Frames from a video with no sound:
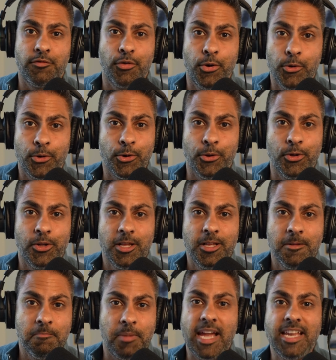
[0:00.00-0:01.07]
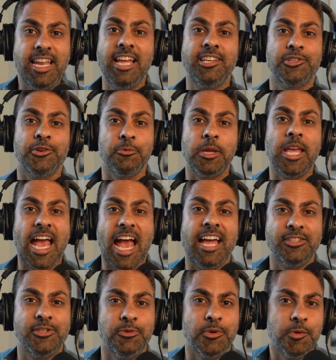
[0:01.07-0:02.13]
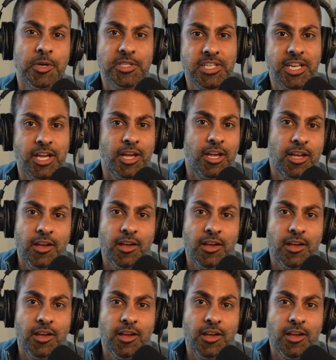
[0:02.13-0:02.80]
frugal by nature we had to. It wasn't a